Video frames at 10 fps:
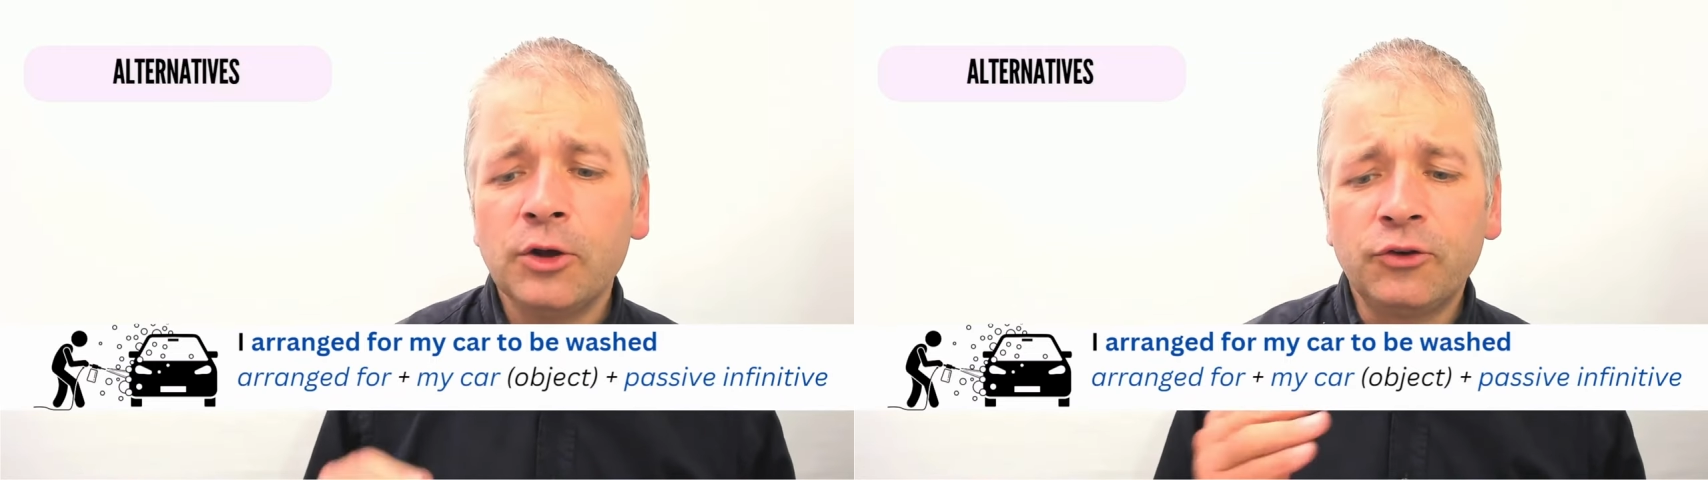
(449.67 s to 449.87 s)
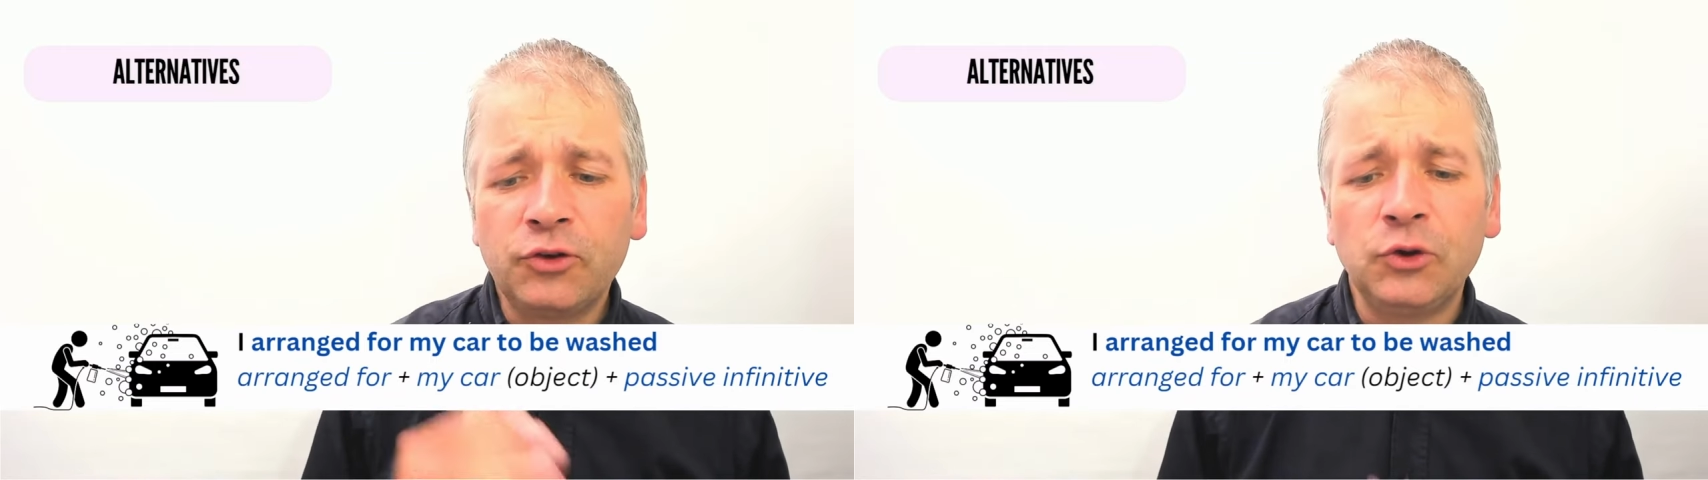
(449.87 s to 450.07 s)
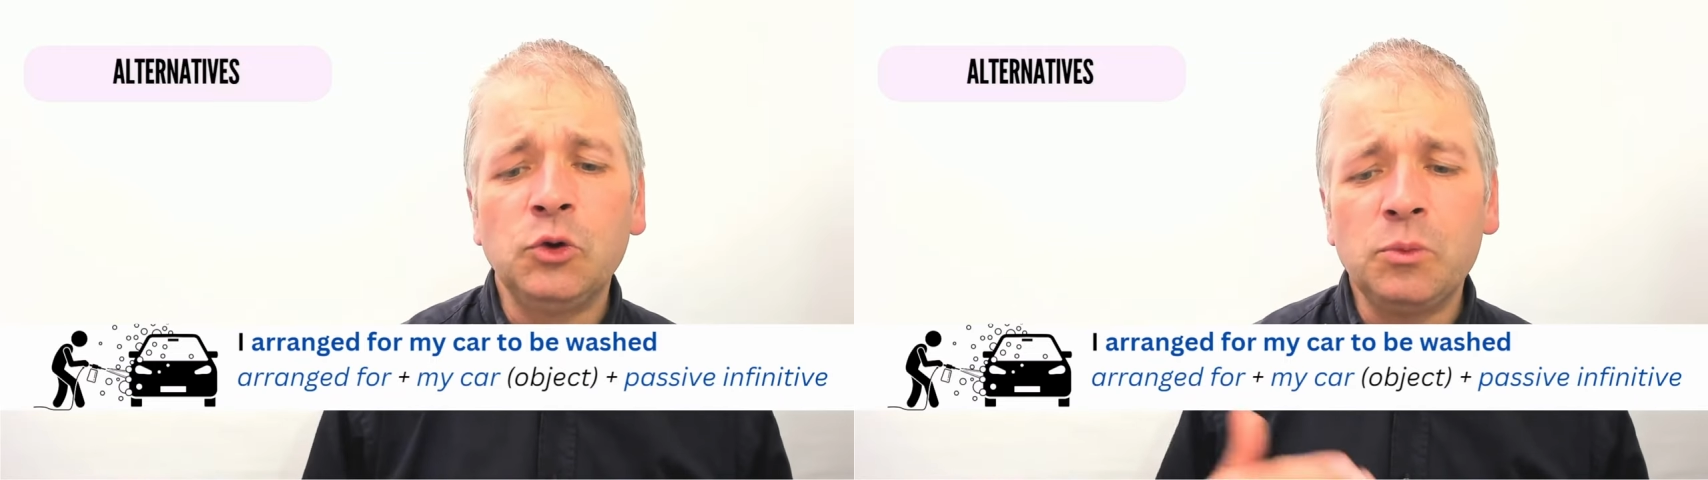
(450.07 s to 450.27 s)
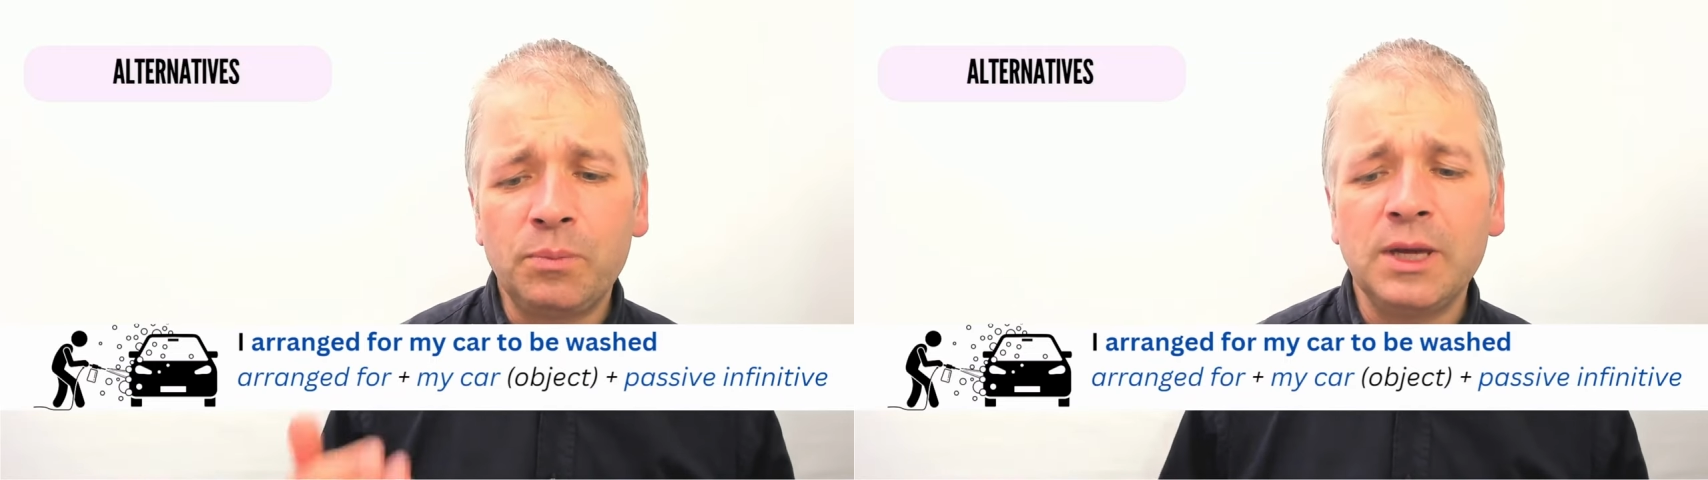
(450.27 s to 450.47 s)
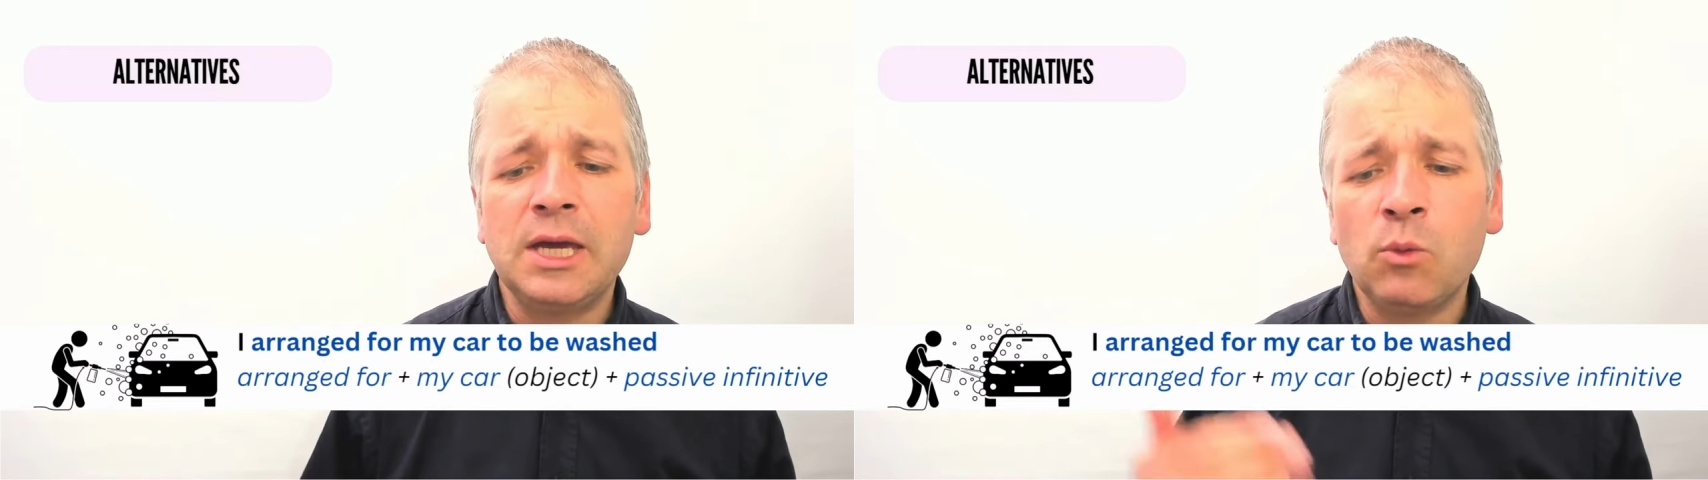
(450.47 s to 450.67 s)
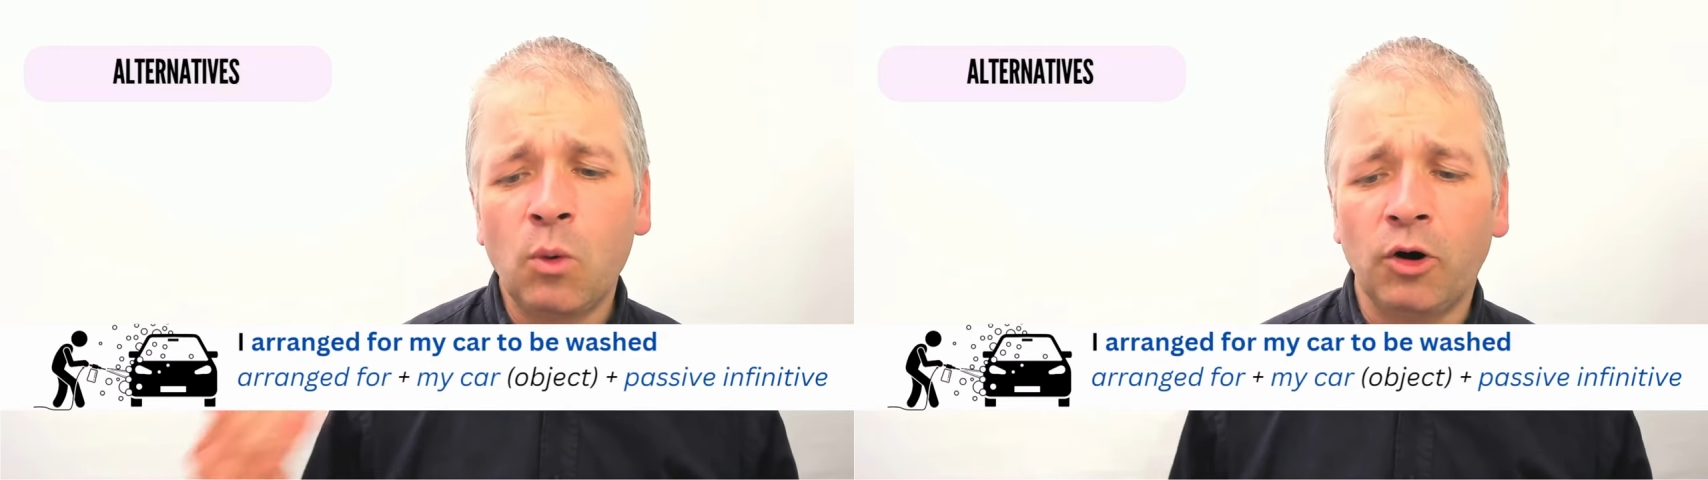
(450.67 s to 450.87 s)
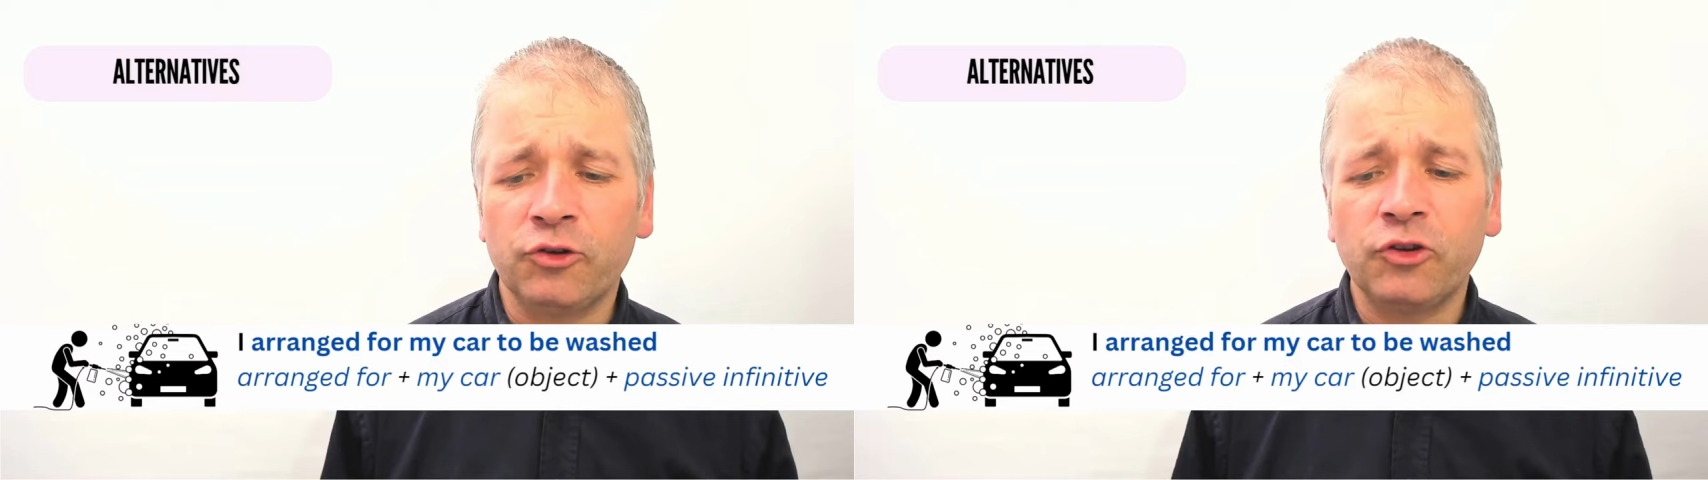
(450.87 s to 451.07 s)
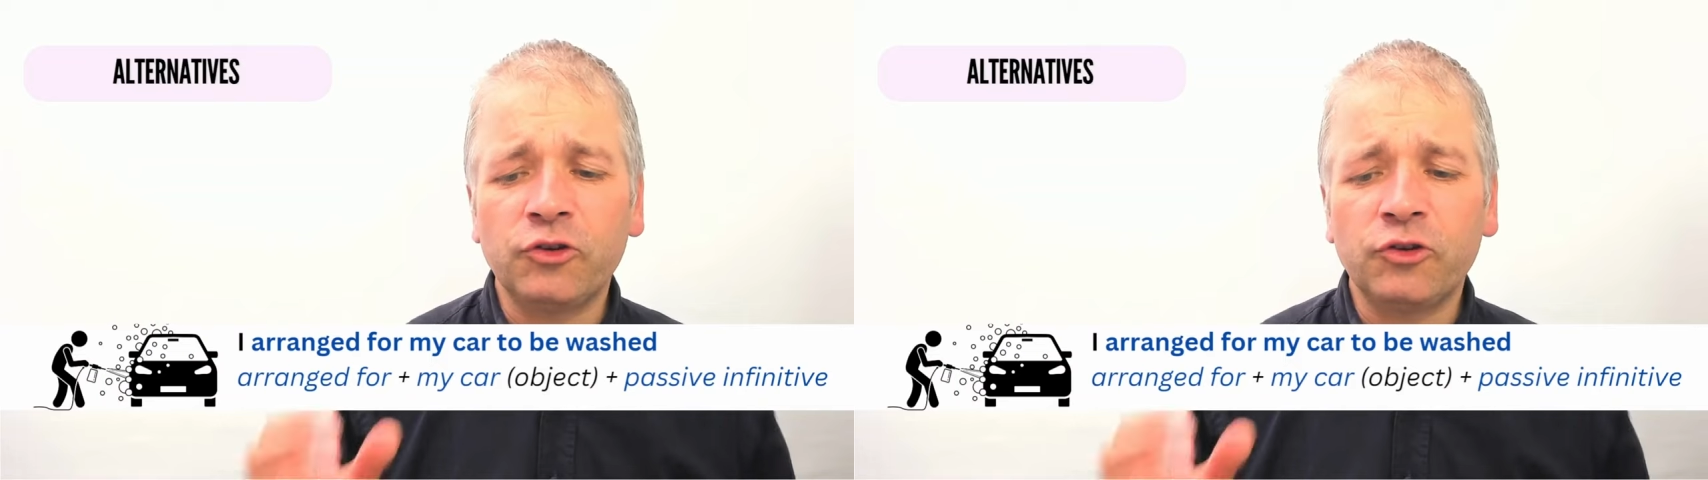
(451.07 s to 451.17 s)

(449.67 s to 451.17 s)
to be washed.